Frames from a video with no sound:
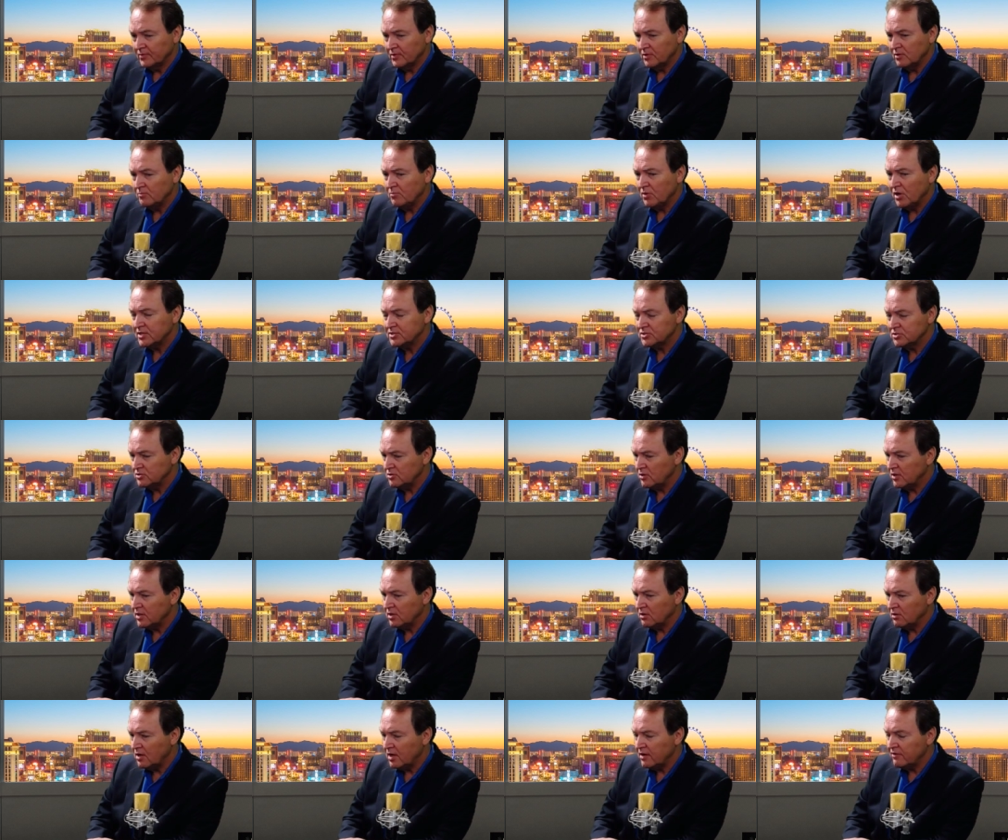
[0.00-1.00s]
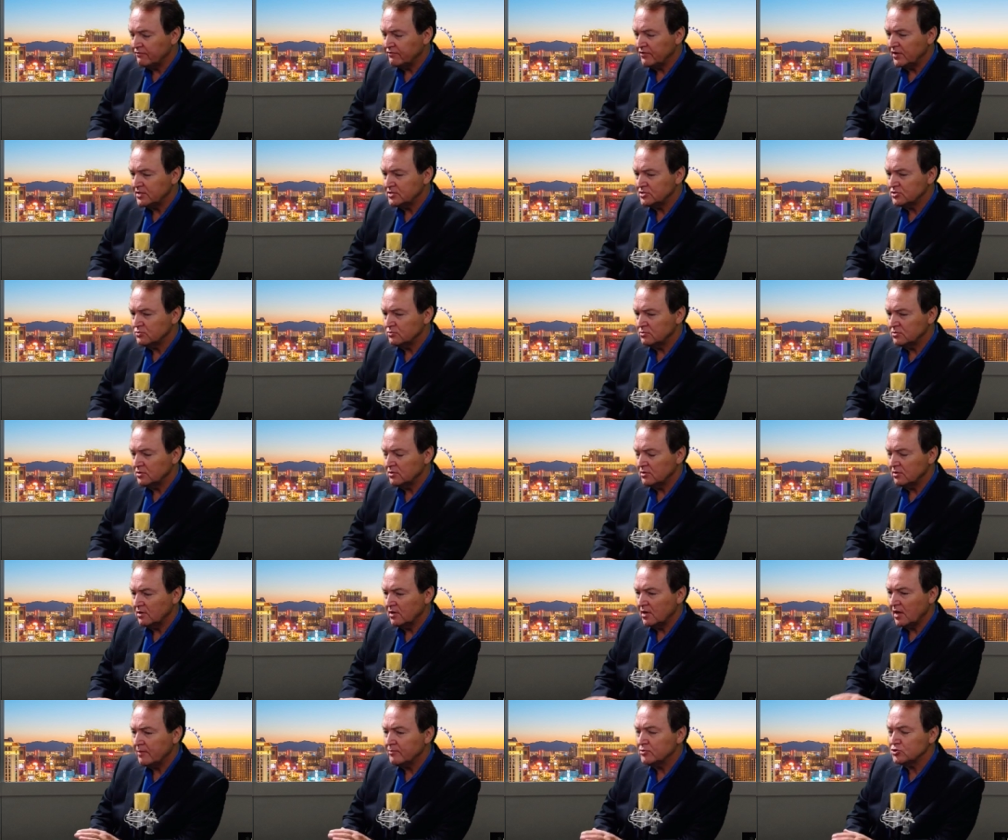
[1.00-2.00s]
You had a lot of fights,
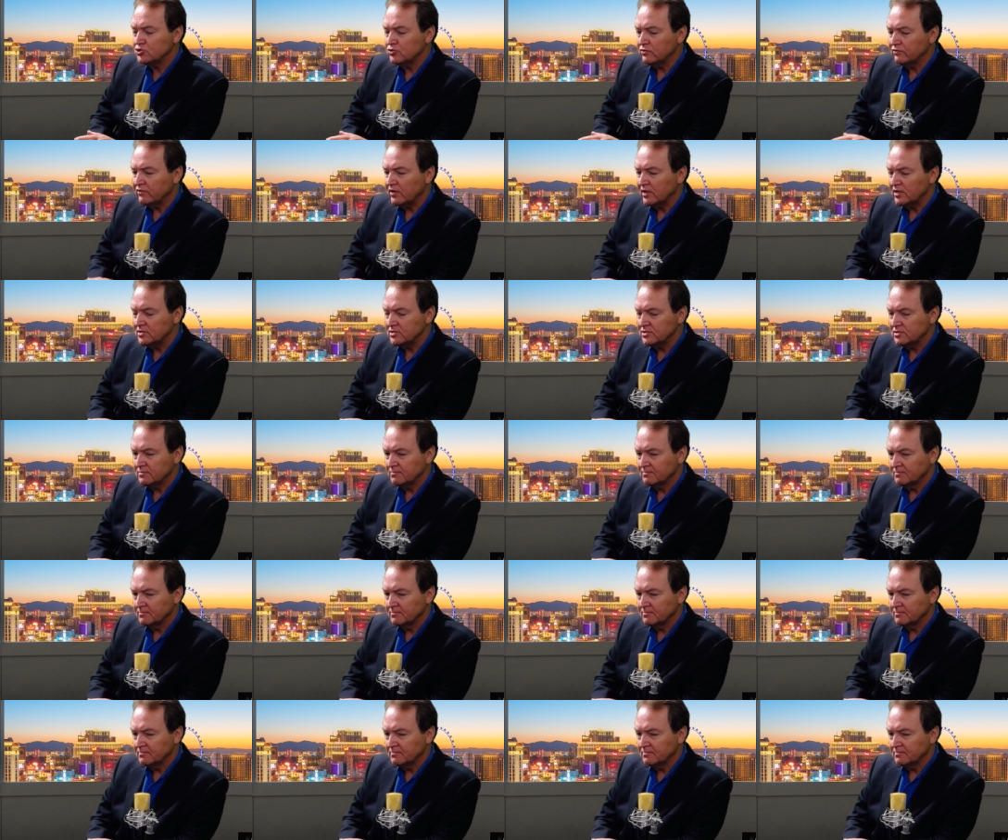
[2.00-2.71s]
amateur fights.